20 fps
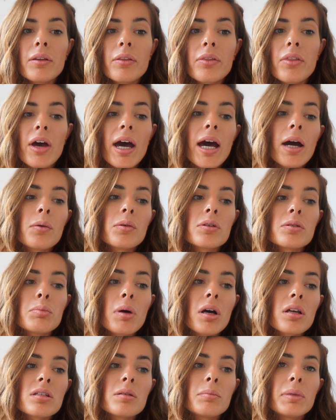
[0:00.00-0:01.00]
that I was
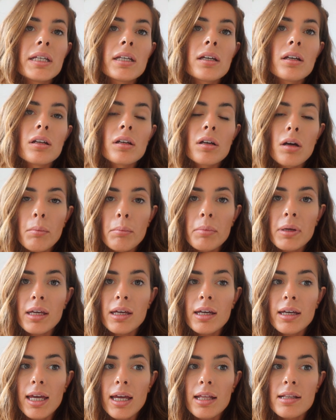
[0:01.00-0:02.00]
possibly going to
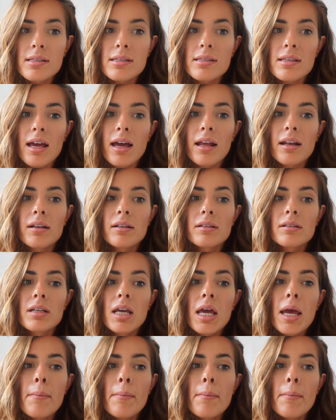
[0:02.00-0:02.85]
compete against and